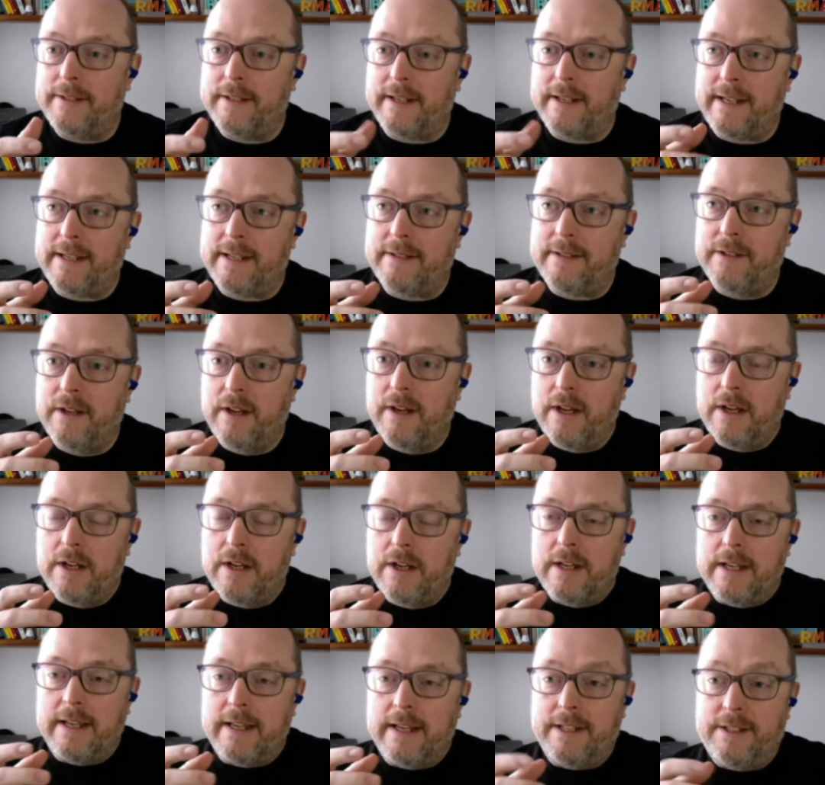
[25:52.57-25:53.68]

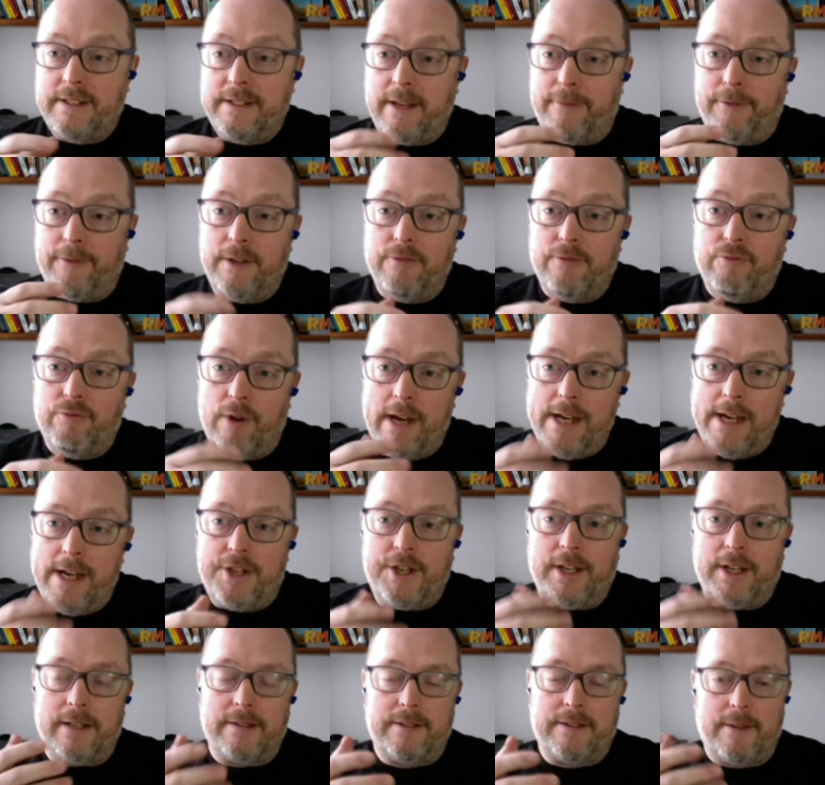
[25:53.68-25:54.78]
it's definitely
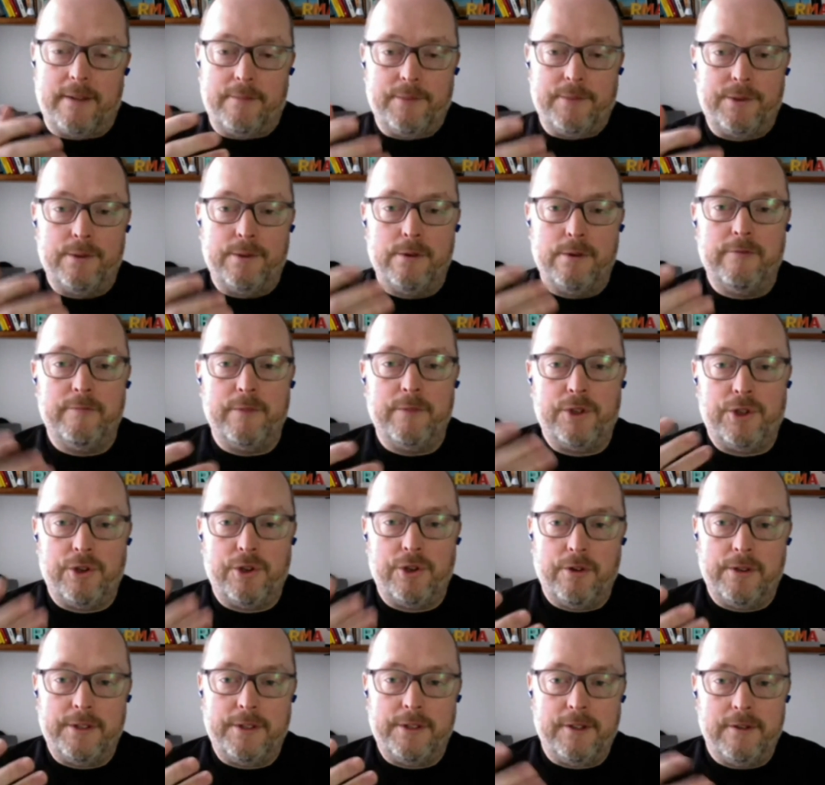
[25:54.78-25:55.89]
reaching some sort of
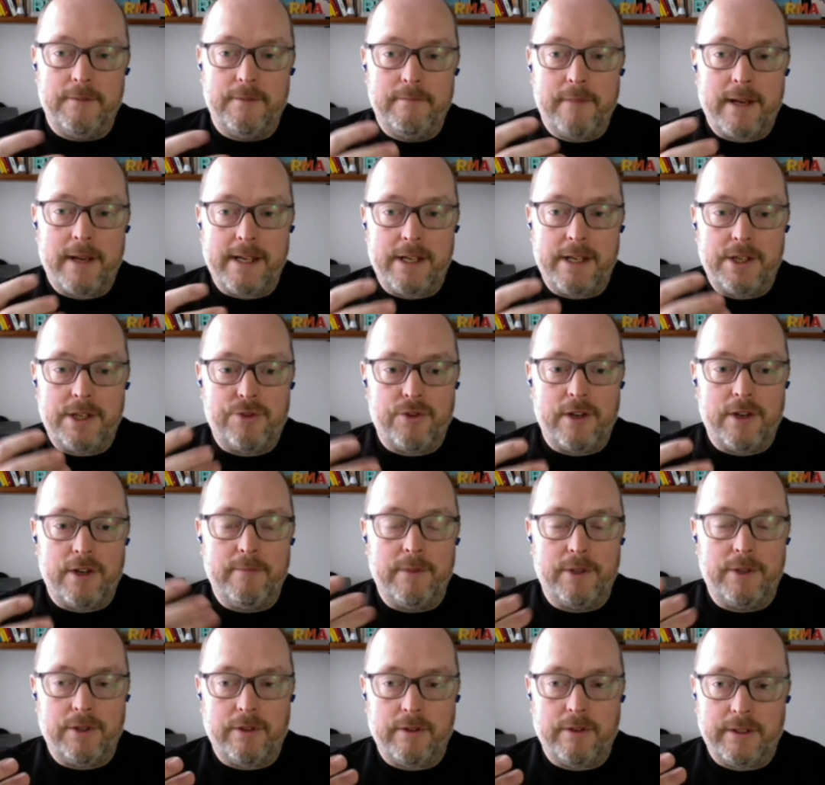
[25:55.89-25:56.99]
maturity or mainstream
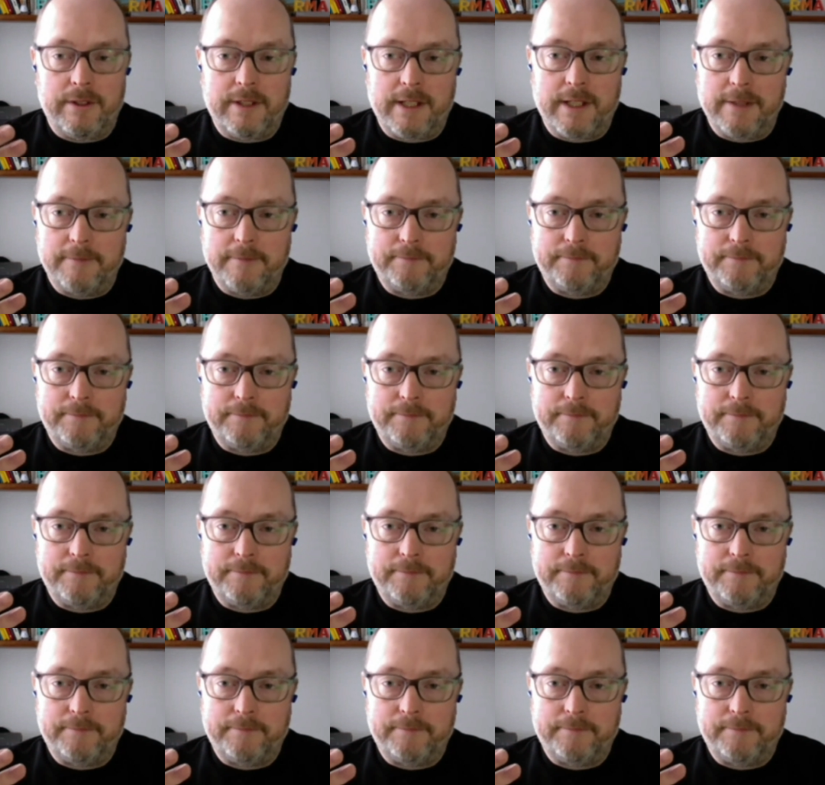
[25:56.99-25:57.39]
maturity.